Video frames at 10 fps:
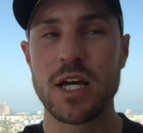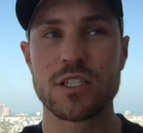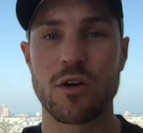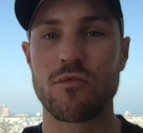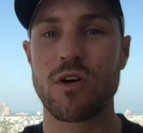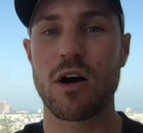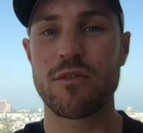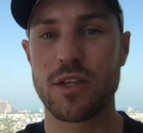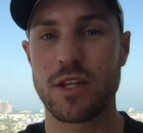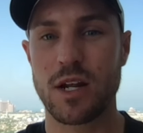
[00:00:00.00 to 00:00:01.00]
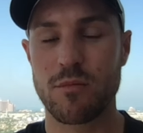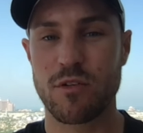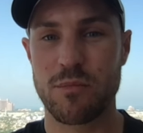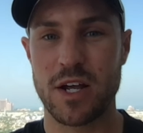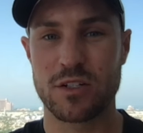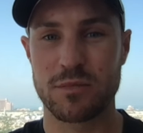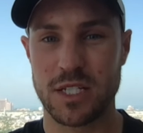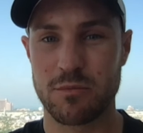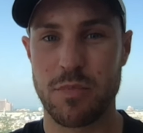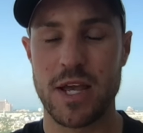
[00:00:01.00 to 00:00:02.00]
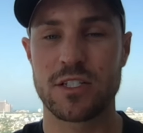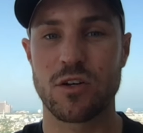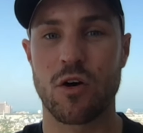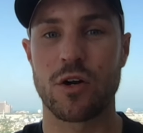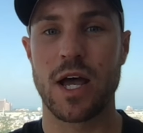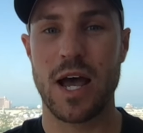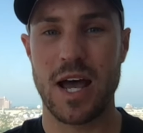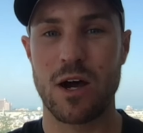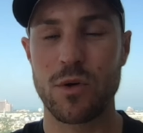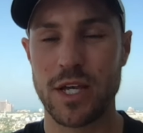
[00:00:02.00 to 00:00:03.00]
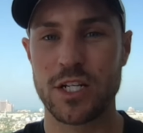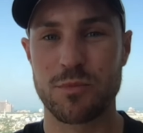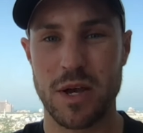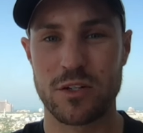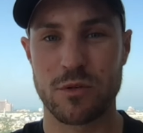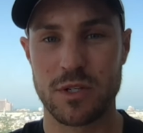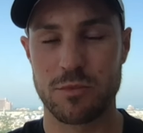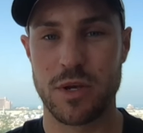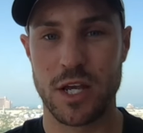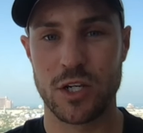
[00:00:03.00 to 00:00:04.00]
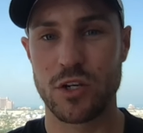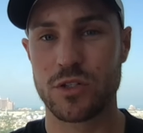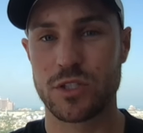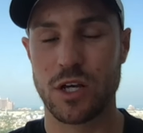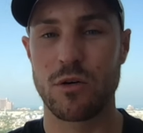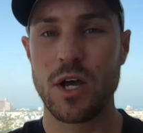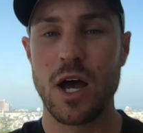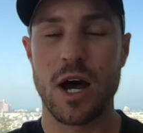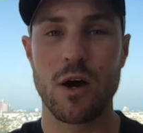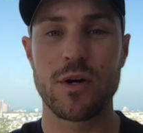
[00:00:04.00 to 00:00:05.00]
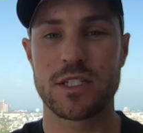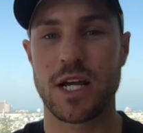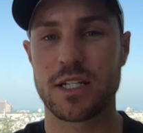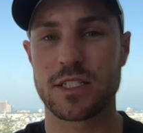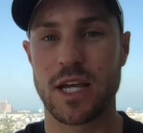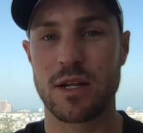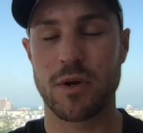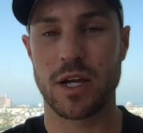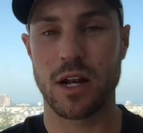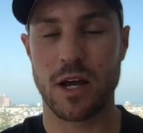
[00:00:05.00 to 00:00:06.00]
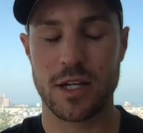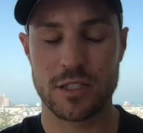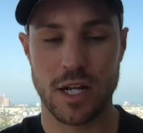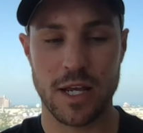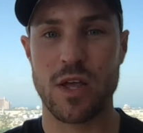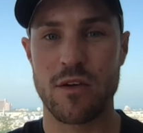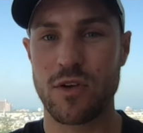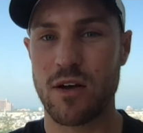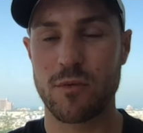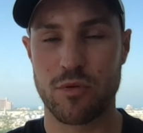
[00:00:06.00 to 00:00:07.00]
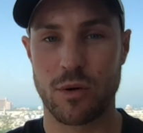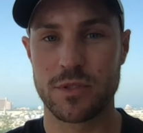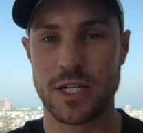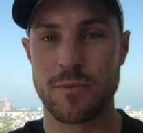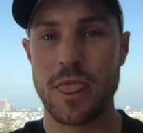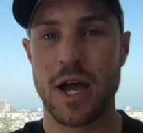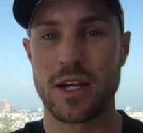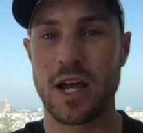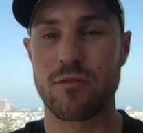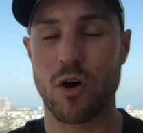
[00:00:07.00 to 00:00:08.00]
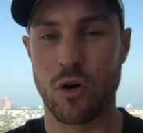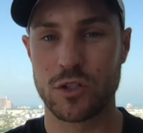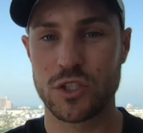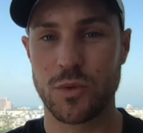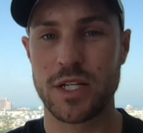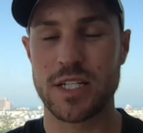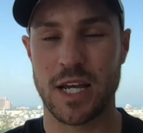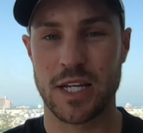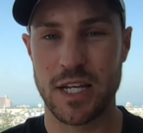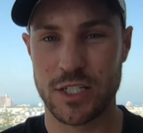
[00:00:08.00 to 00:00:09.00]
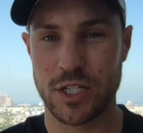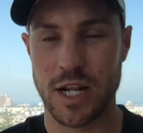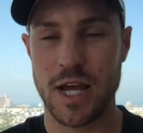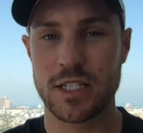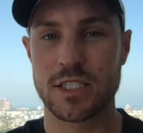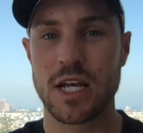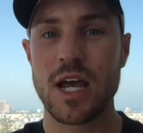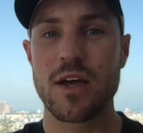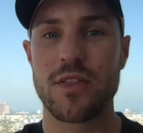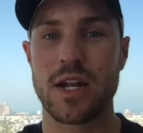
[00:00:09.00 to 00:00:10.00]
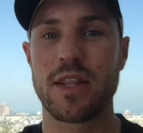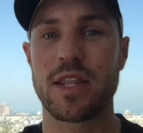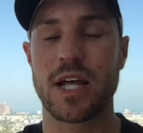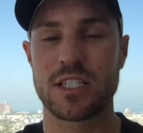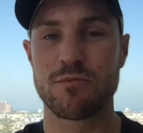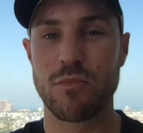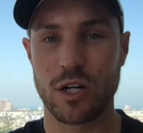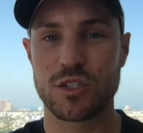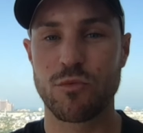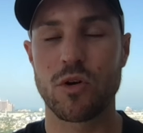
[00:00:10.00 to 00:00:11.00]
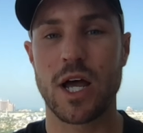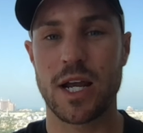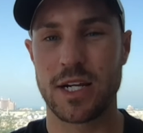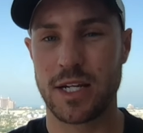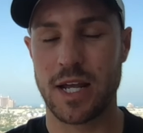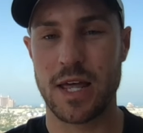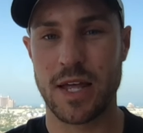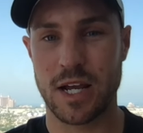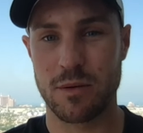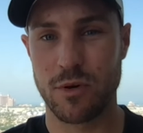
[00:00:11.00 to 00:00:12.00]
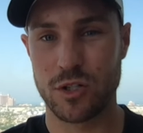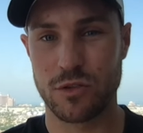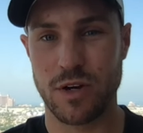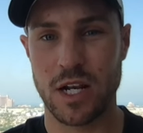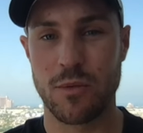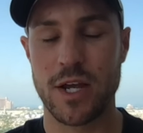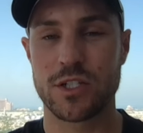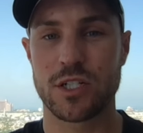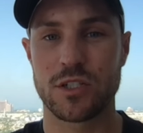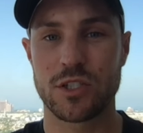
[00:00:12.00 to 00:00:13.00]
So rather than the number of bedrooms, it's based on how each bedroom is being used. So I always like to say to my clients, like, if you have a property and you have en suites and kitchenettes, then that's much more likely to get that commercial valuation.